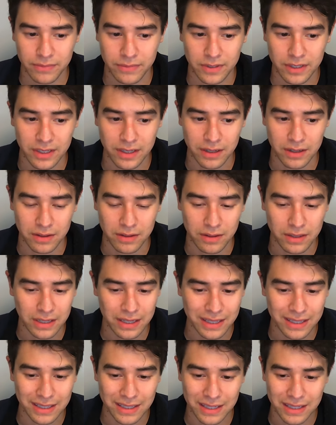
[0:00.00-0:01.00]
you know,
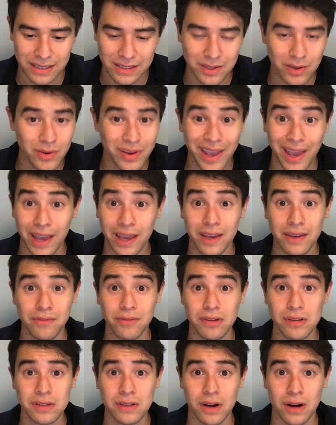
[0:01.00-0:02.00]
it's okay if
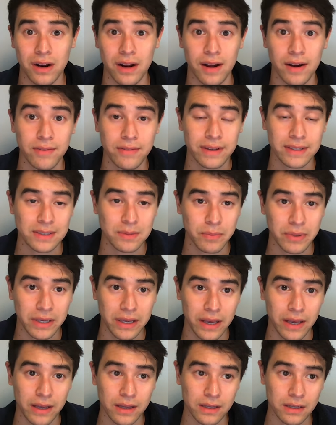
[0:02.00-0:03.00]
you start off as a
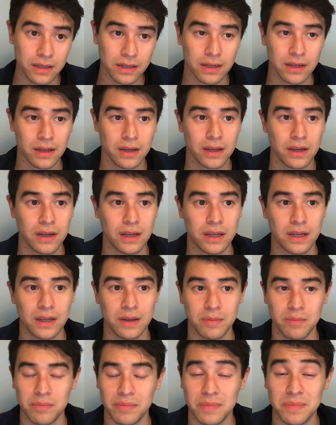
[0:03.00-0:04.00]
PA.
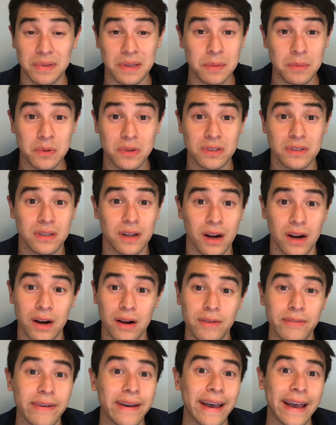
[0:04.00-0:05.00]
People start
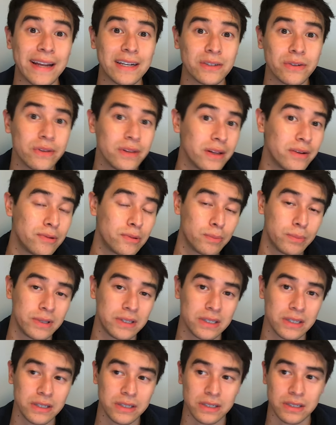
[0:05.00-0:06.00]
off at entry level
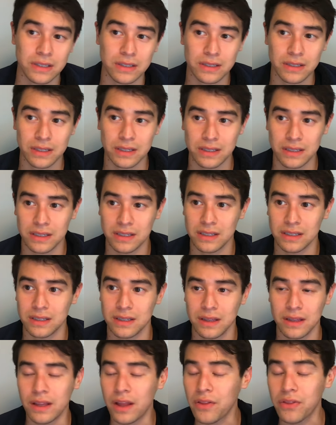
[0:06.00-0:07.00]
positions. It's
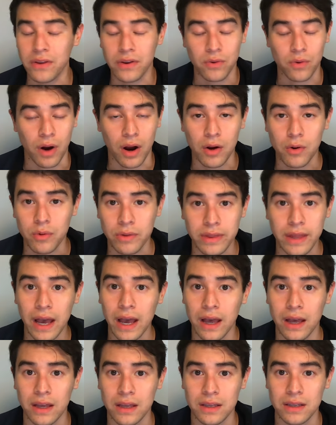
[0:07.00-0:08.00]
nothing wrong with
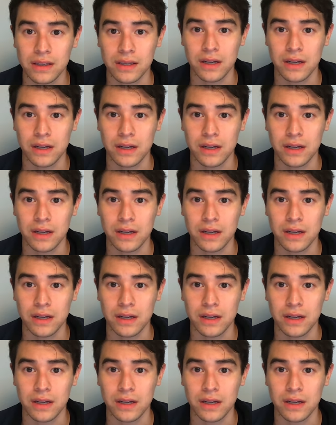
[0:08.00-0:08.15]
that, you